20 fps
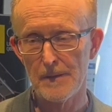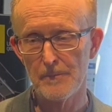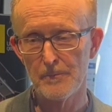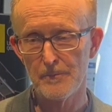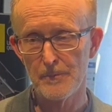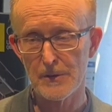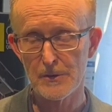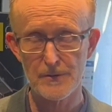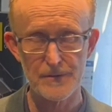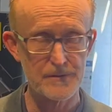
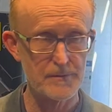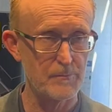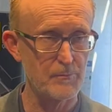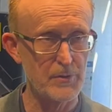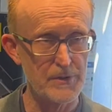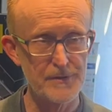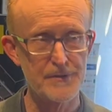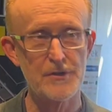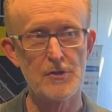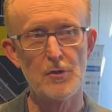because it
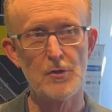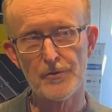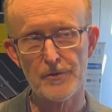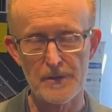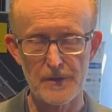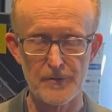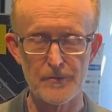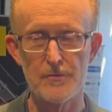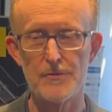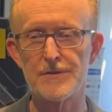brings youth
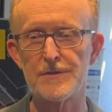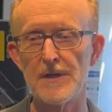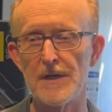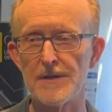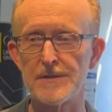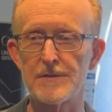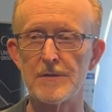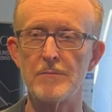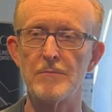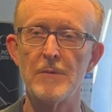and
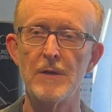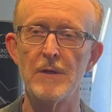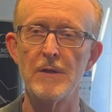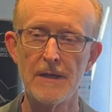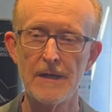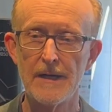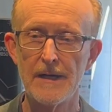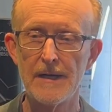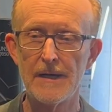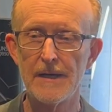enthusiasm.
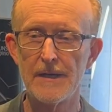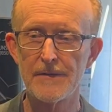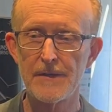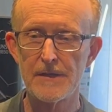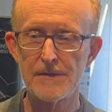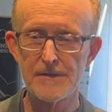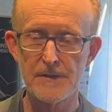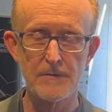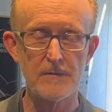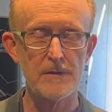
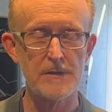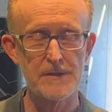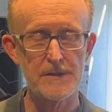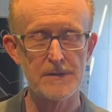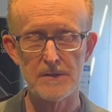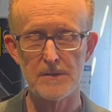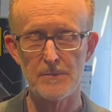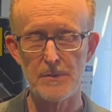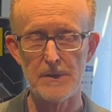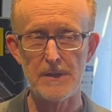They generally
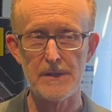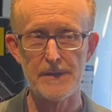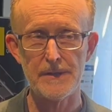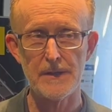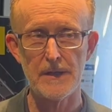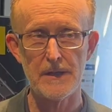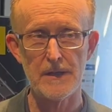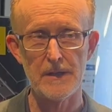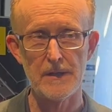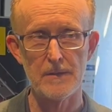tend to be
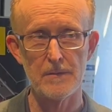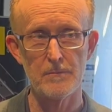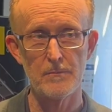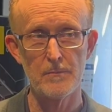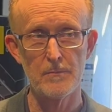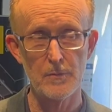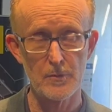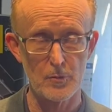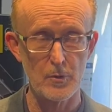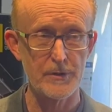a
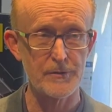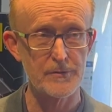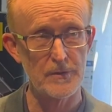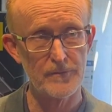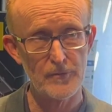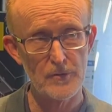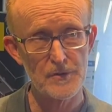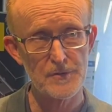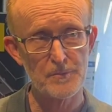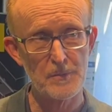quite
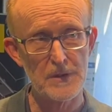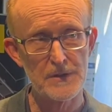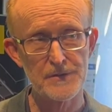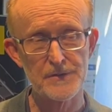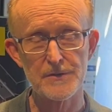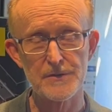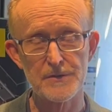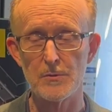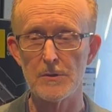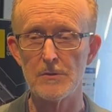diverse
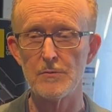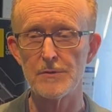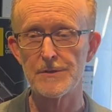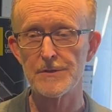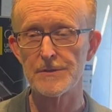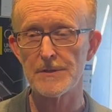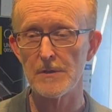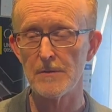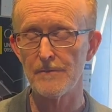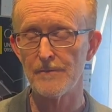bunch as well, which
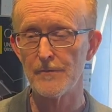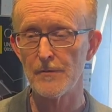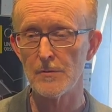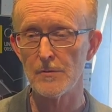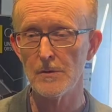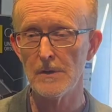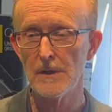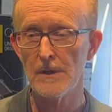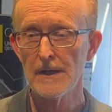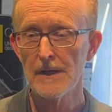is
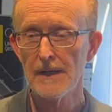helpful.